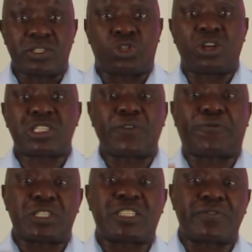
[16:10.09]

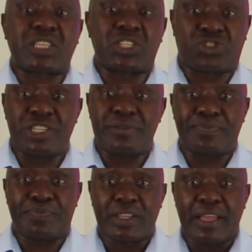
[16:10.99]
Joseph receives the
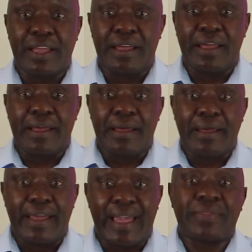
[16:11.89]
dream,
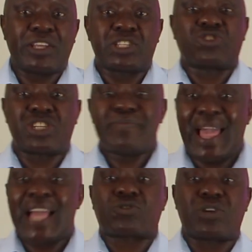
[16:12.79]
and the dream
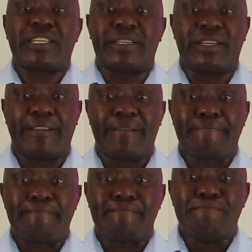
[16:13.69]
actually
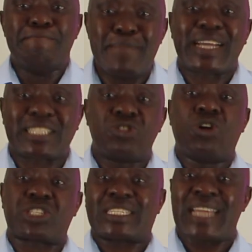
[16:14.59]
makes
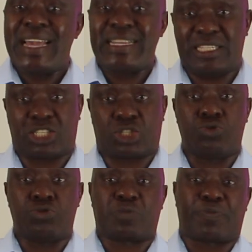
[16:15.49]
no sense
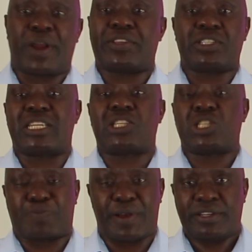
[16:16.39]
to his brothers and
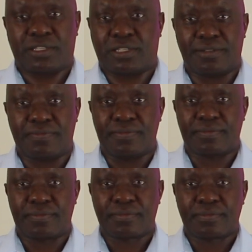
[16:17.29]
his parents.
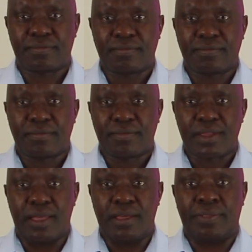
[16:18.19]

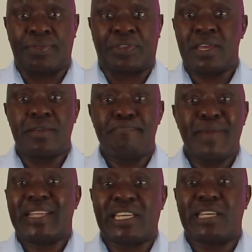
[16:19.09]
They
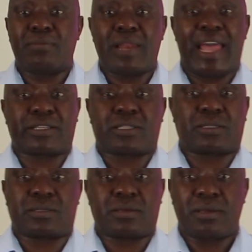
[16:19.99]
made him
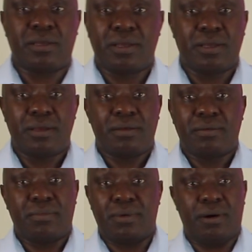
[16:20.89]

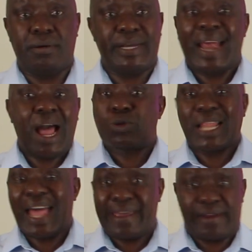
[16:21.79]
an
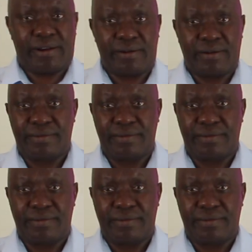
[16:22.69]
outlier.